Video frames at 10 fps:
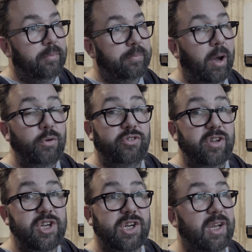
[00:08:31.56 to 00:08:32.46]

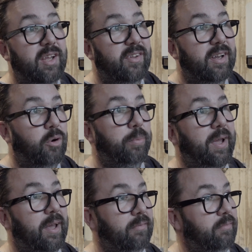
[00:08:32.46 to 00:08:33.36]
Postage is a little
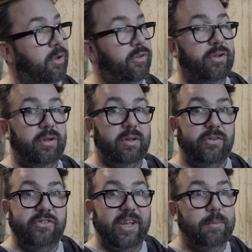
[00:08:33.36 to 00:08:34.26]
bit on the
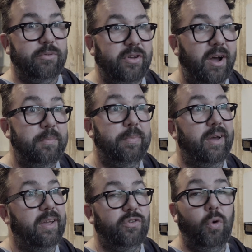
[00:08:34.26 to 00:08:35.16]
steep side,
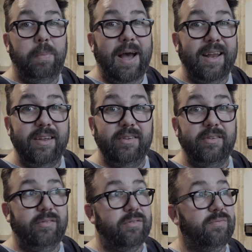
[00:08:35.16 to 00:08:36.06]
but it's all pallet,
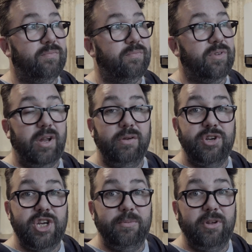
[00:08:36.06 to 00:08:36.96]
you know,
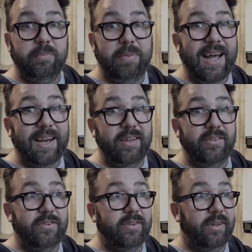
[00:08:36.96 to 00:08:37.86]
shipped on
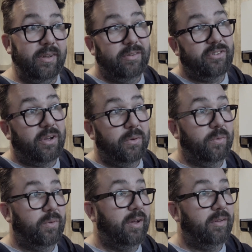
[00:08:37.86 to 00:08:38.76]
pallets,
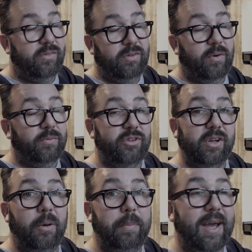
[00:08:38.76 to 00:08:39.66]
so you've obviously
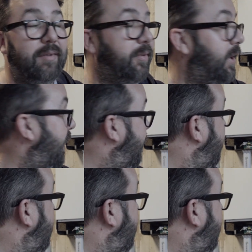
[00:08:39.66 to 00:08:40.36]
got to pay for that.